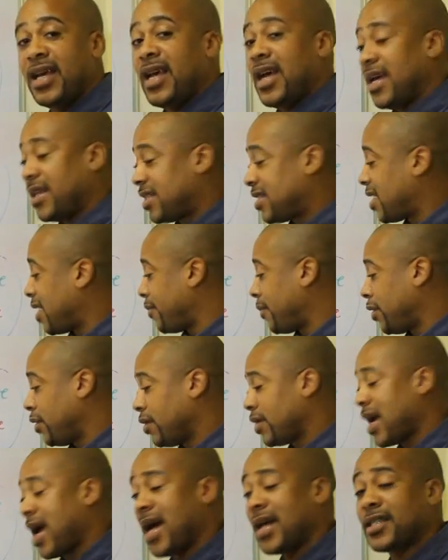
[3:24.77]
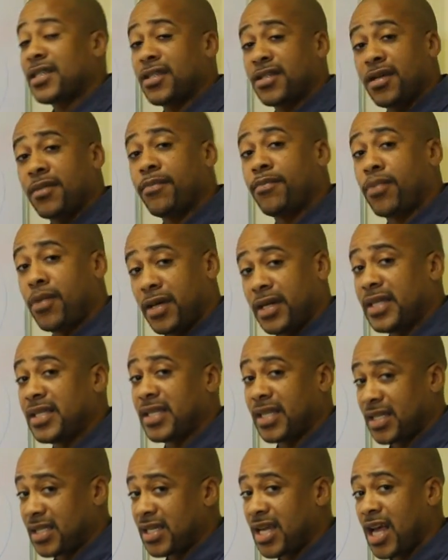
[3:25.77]
and some of you guys are some pretty
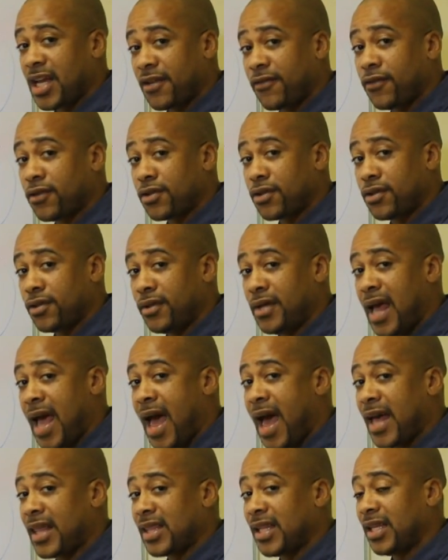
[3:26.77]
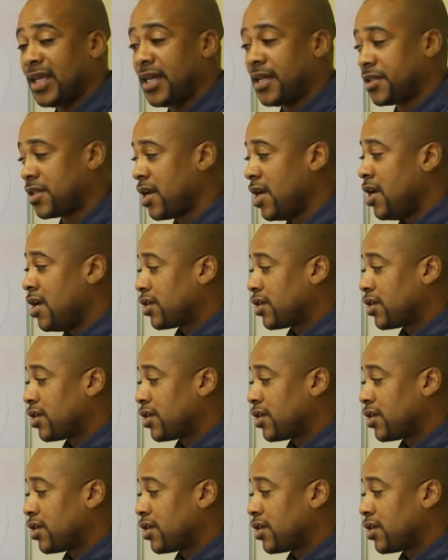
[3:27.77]
successful student athletes.